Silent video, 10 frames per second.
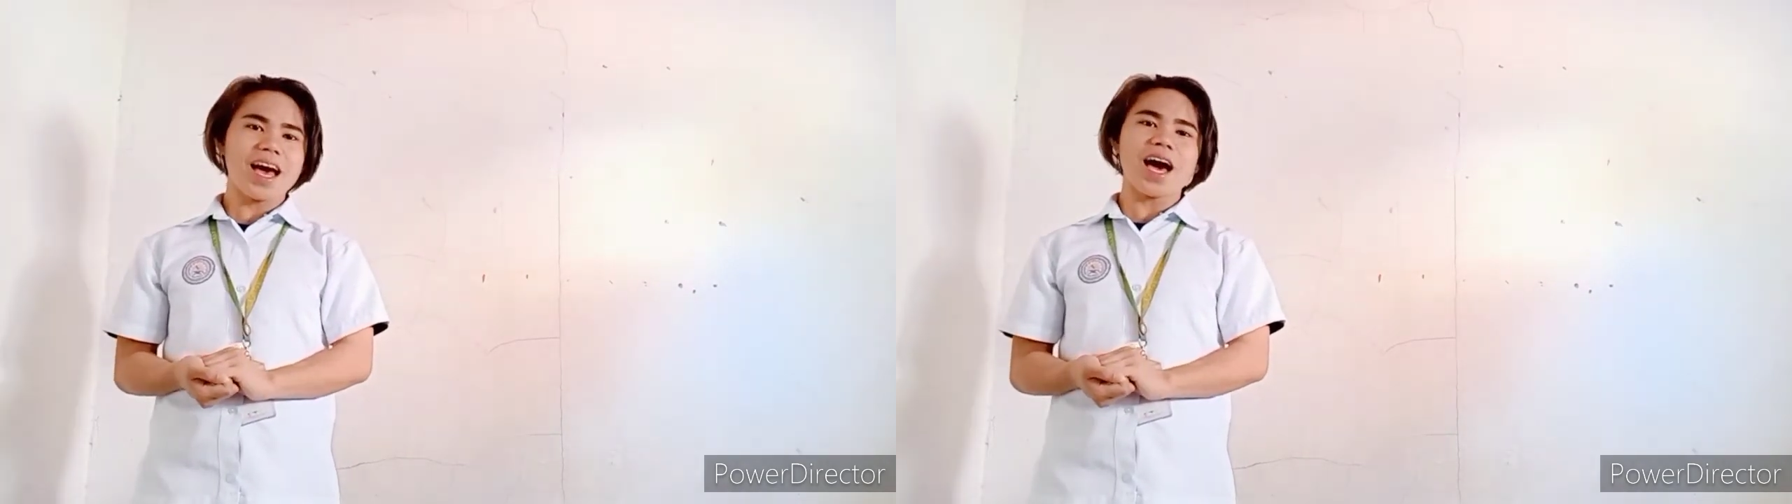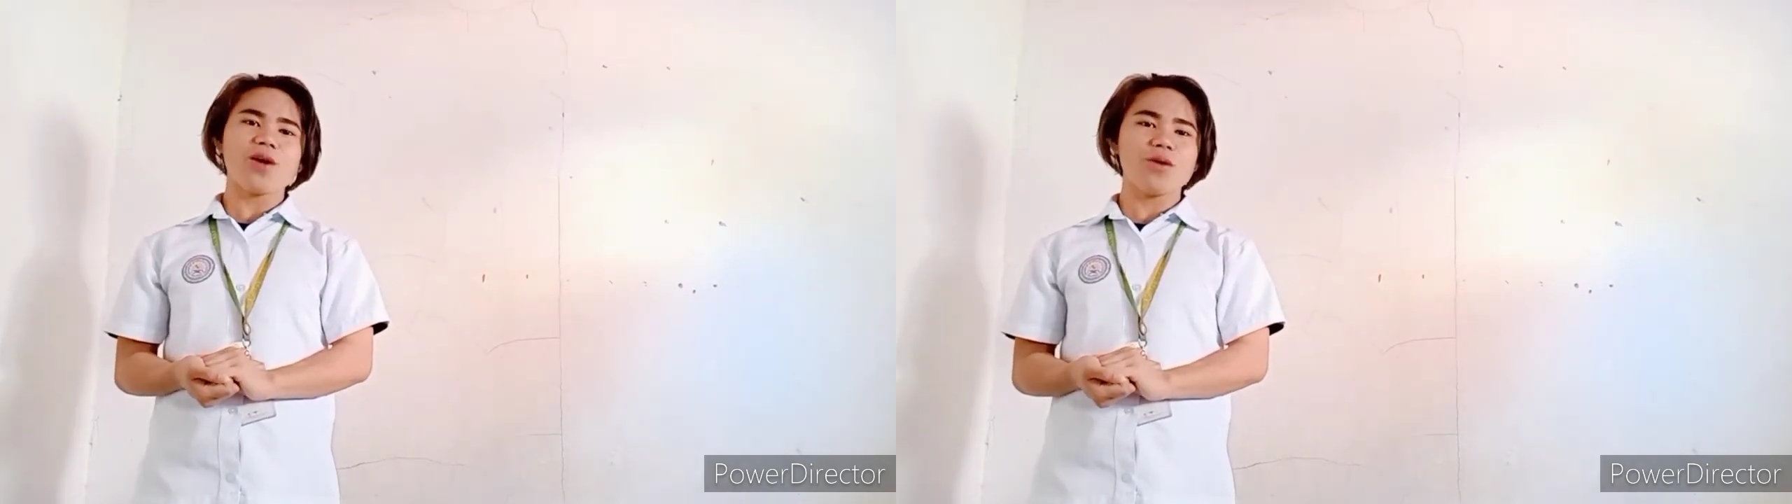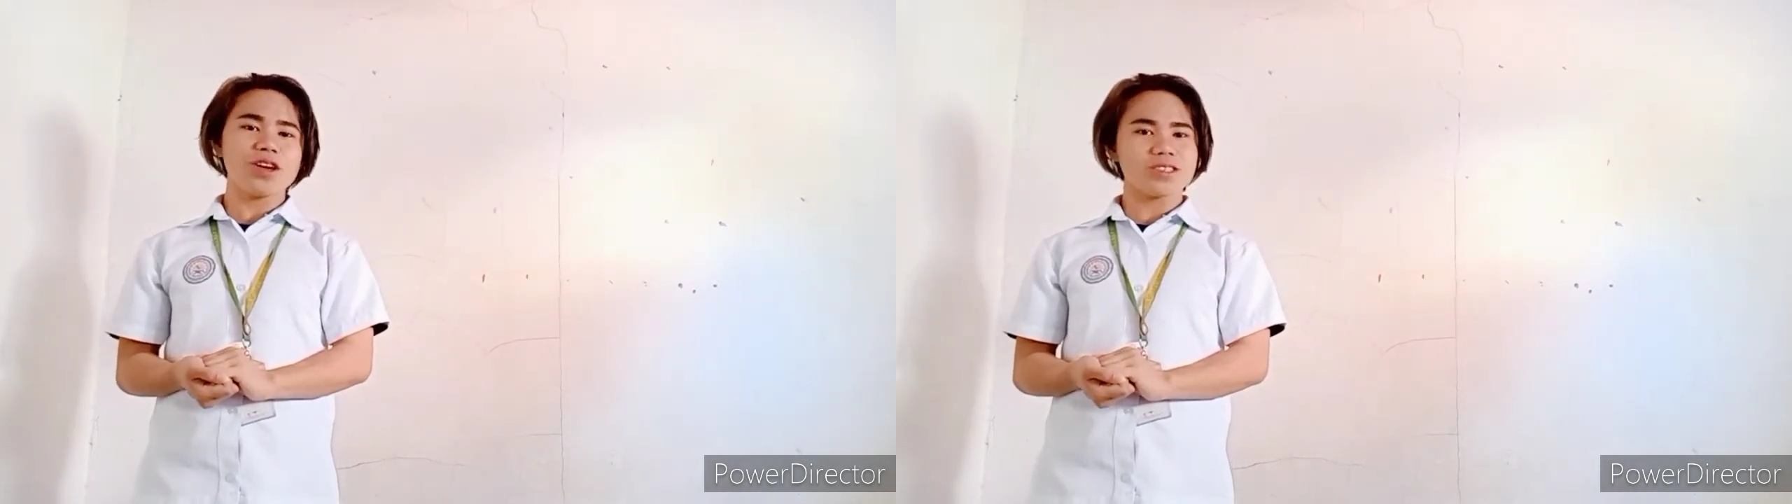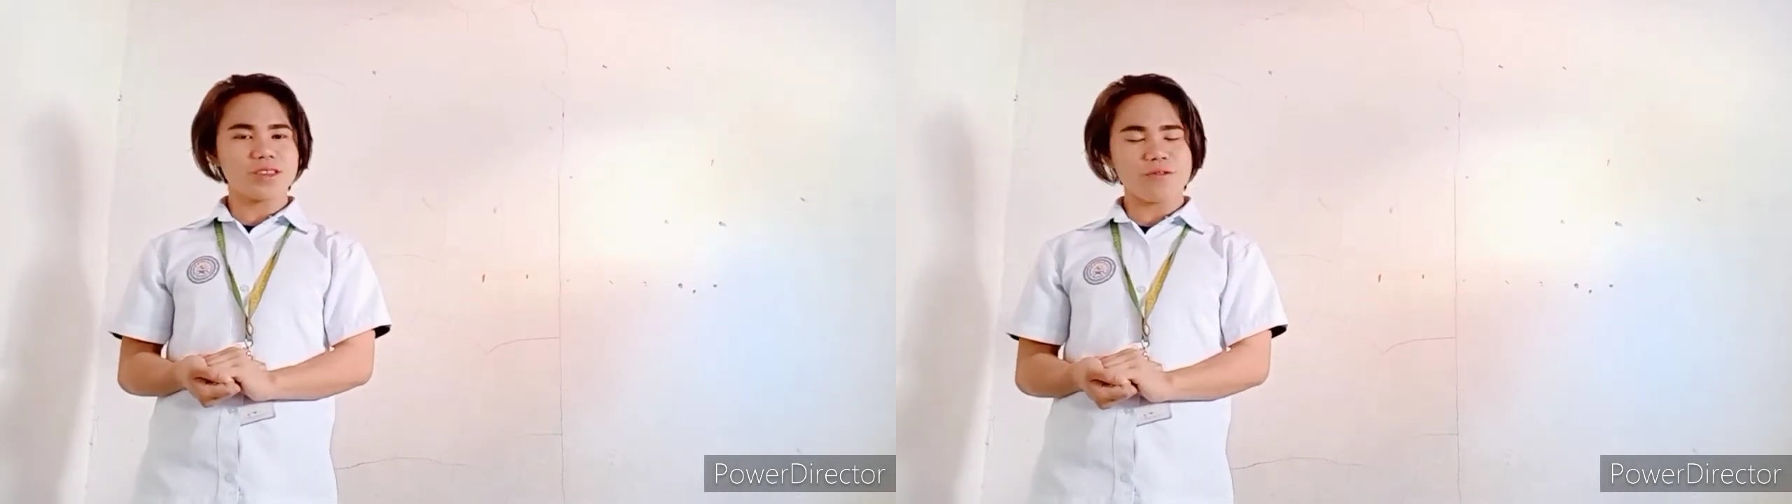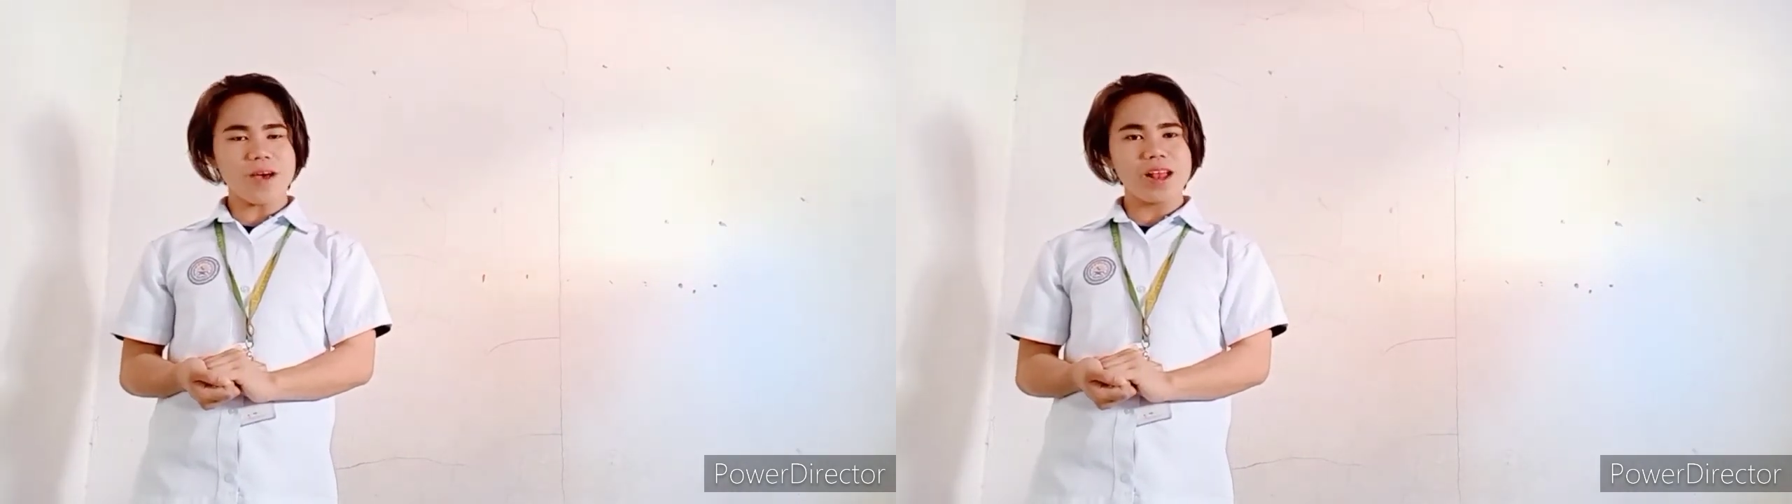I want you
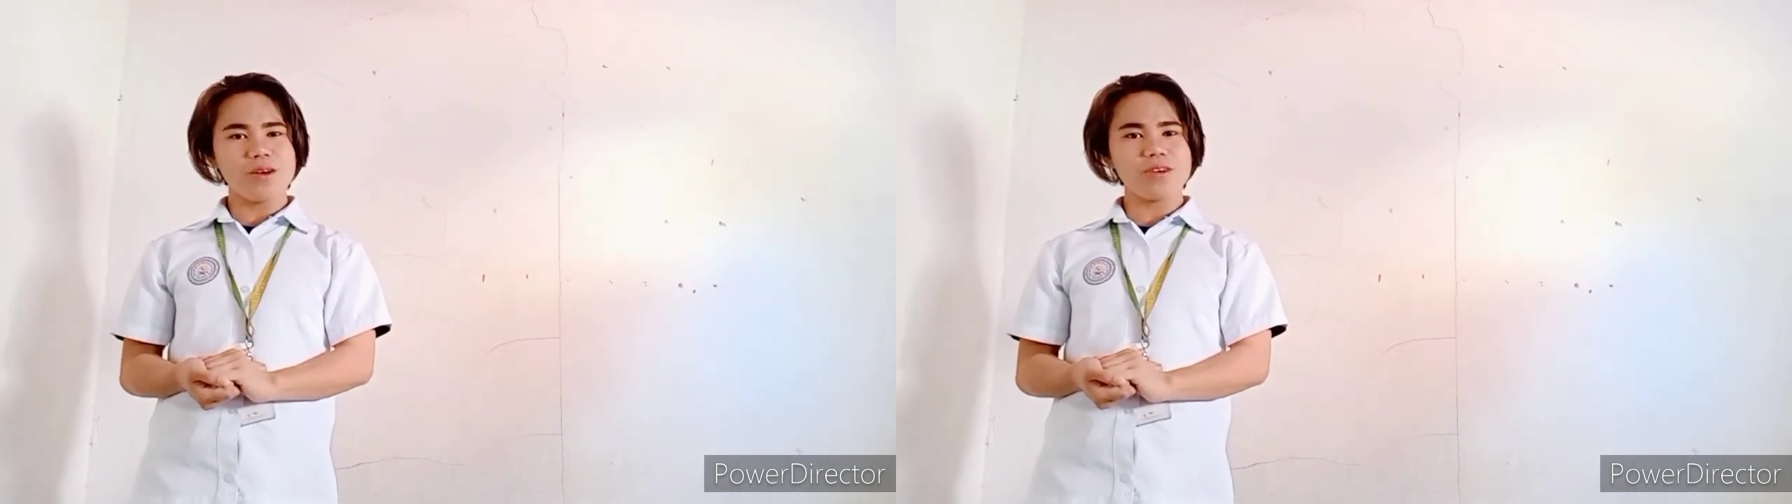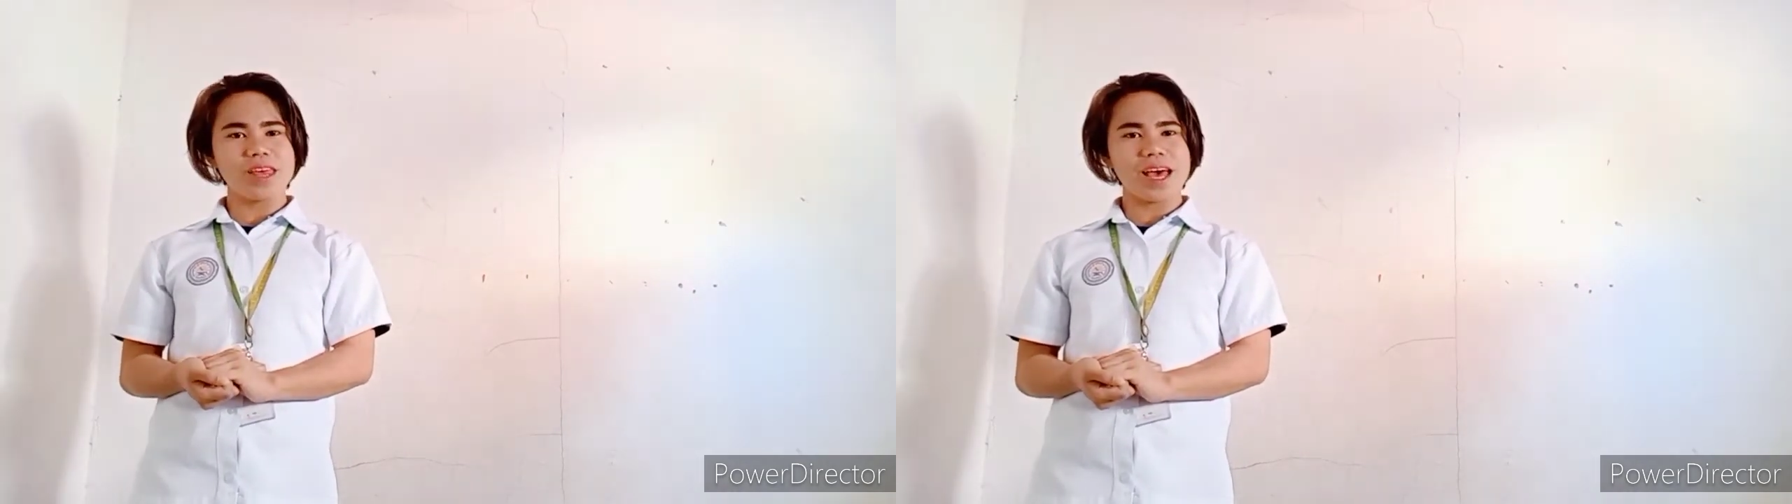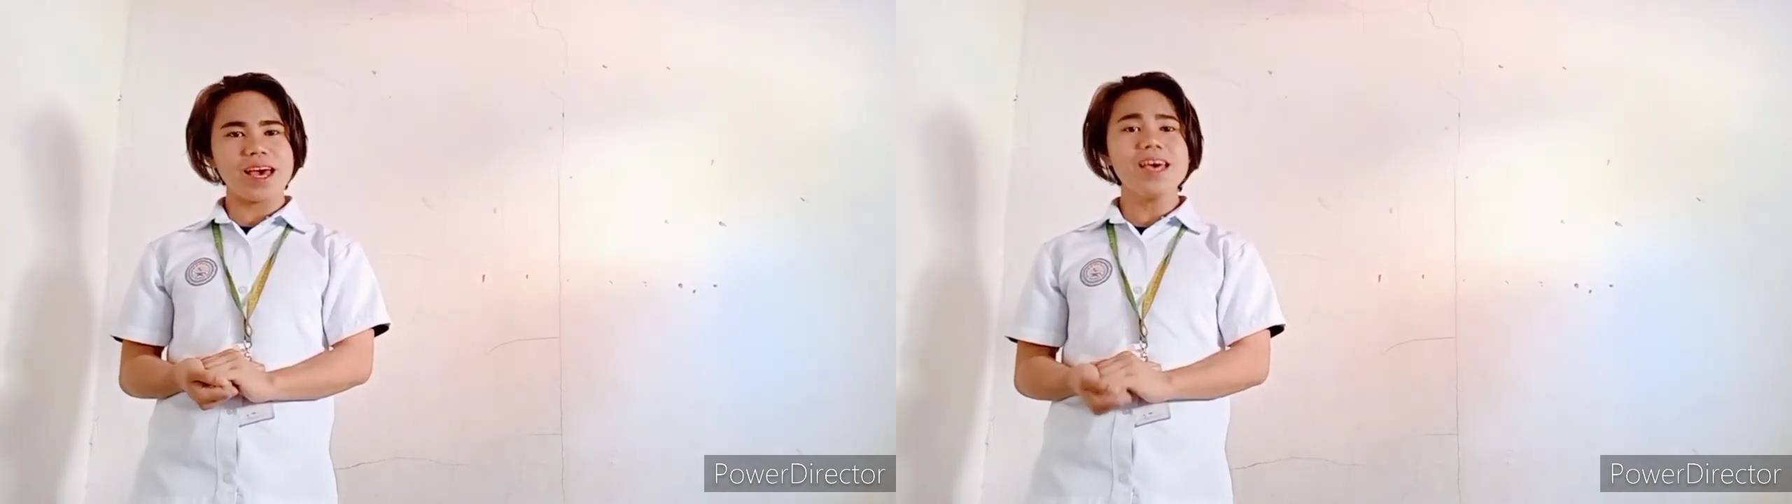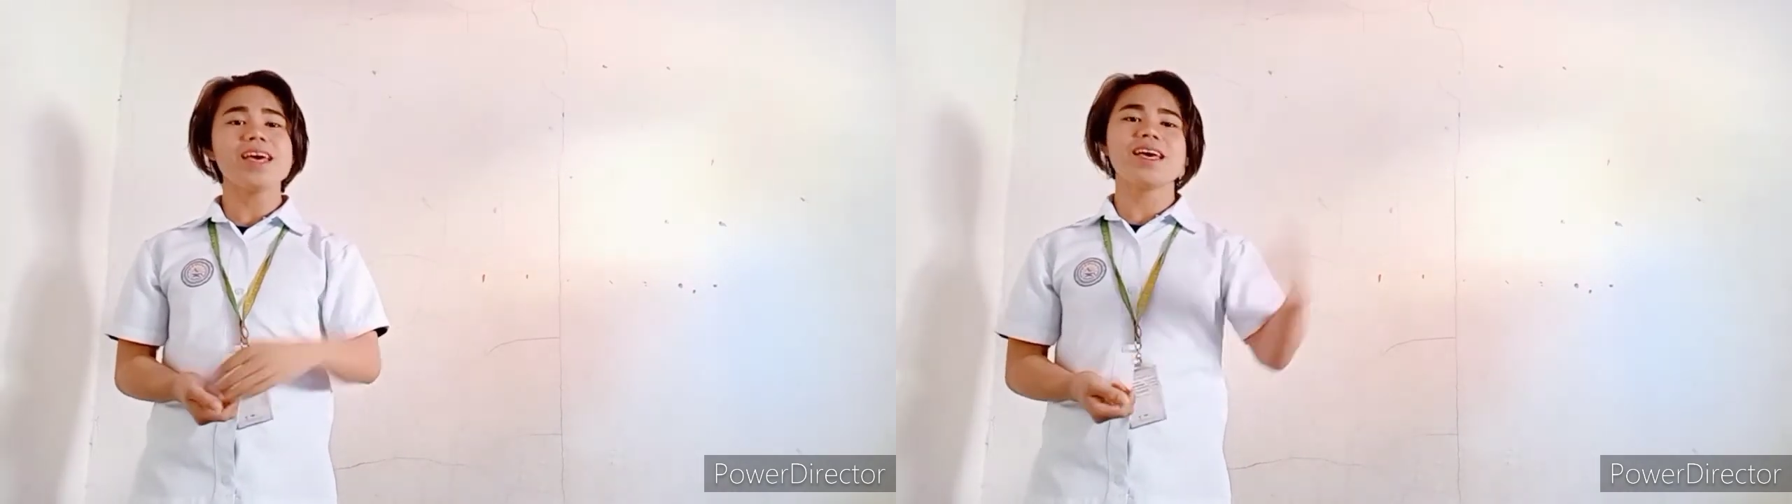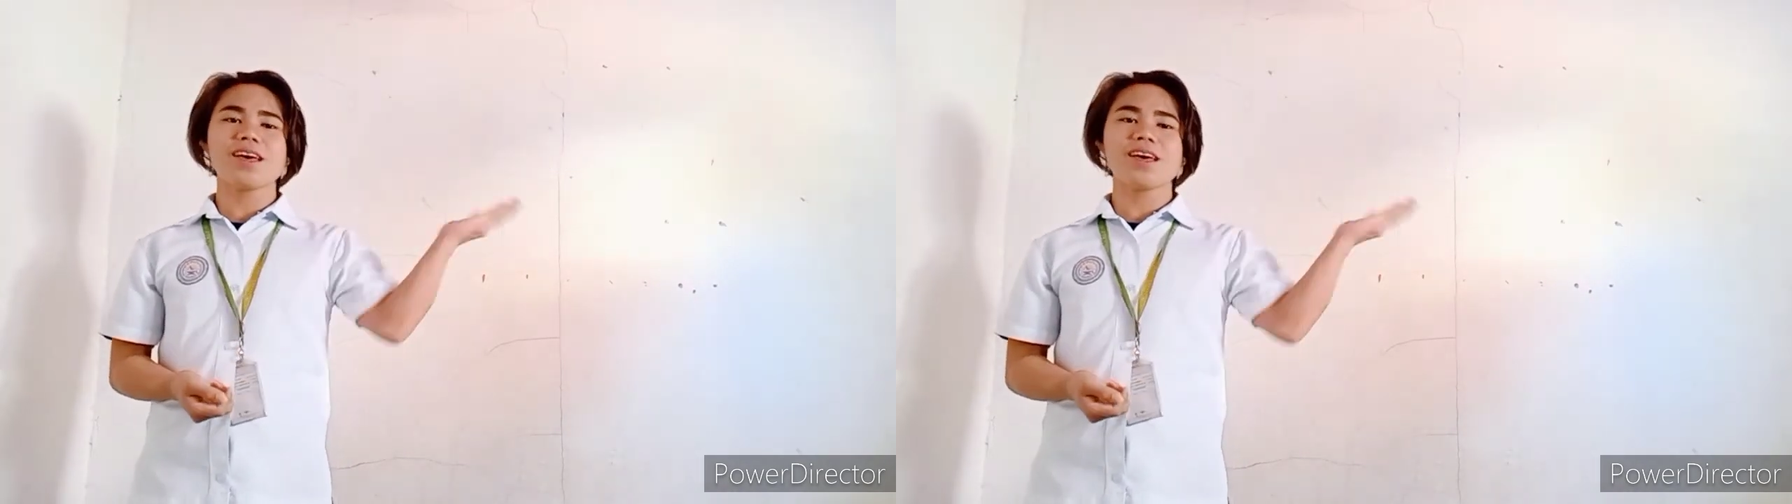to follow the